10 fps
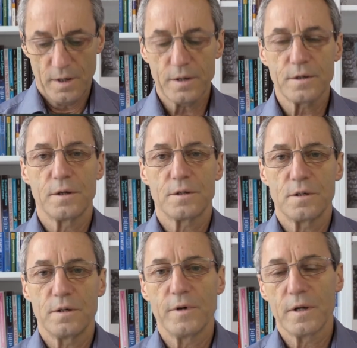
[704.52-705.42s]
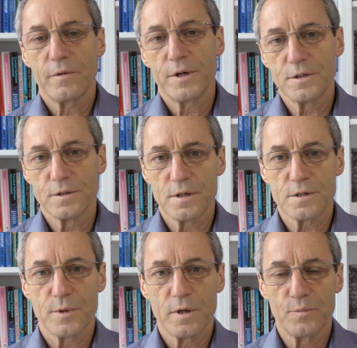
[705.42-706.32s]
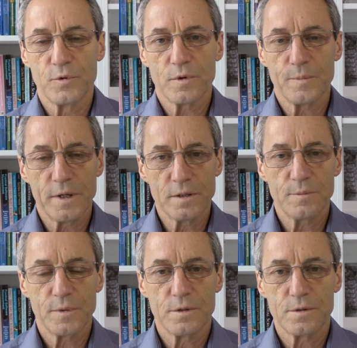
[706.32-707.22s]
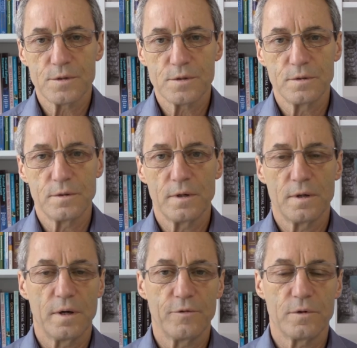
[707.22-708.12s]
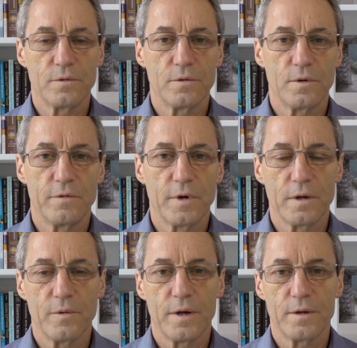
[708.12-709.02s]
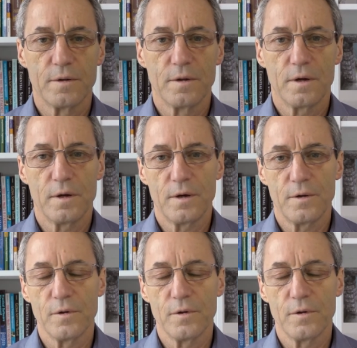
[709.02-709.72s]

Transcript: Architecture evaluation does become more demanding because you're having to evaluate uh,